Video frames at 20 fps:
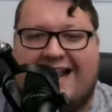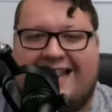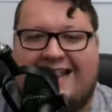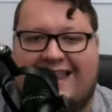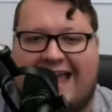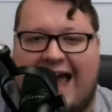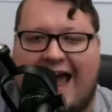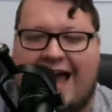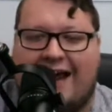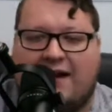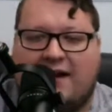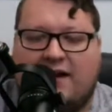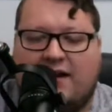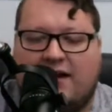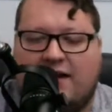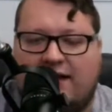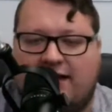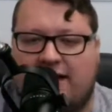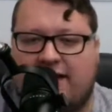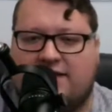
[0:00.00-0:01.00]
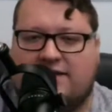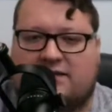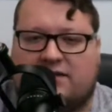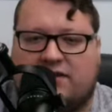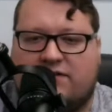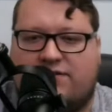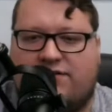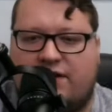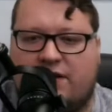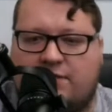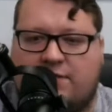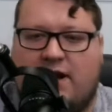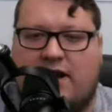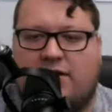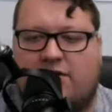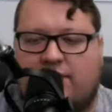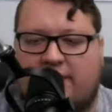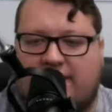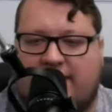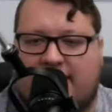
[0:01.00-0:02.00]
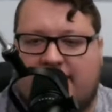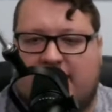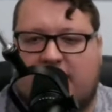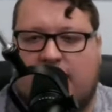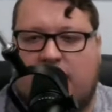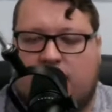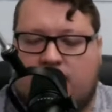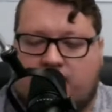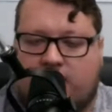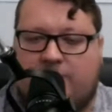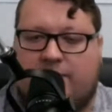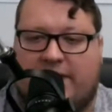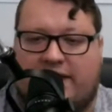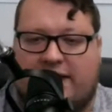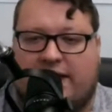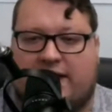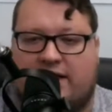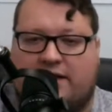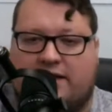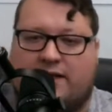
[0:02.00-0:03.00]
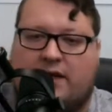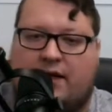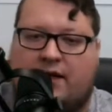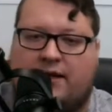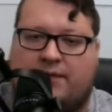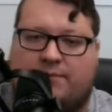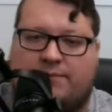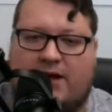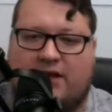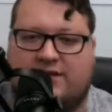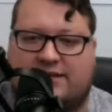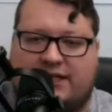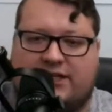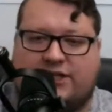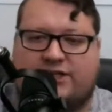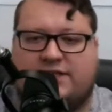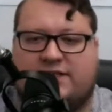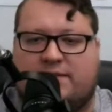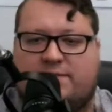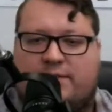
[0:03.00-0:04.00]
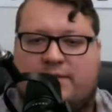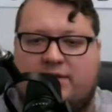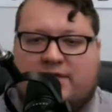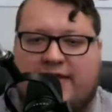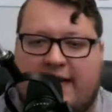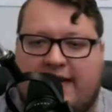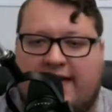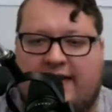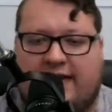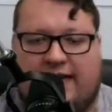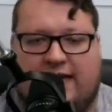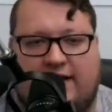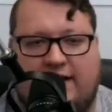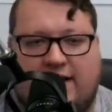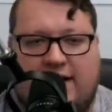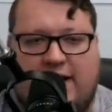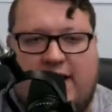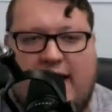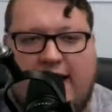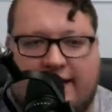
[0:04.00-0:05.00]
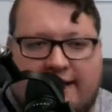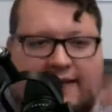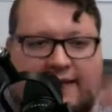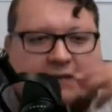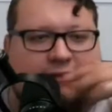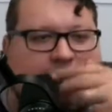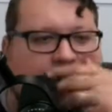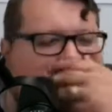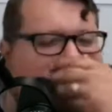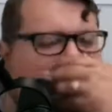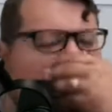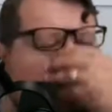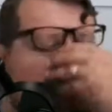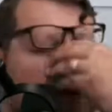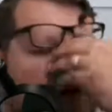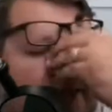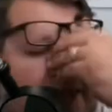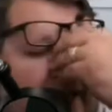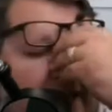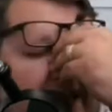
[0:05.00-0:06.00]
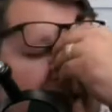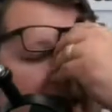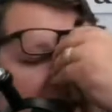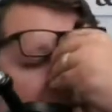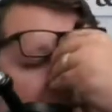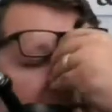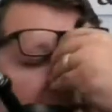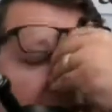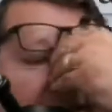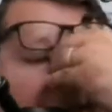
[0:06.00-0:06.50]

That is fear-mongering that the media and the politicians have partaken in. And they continue to partake in it when they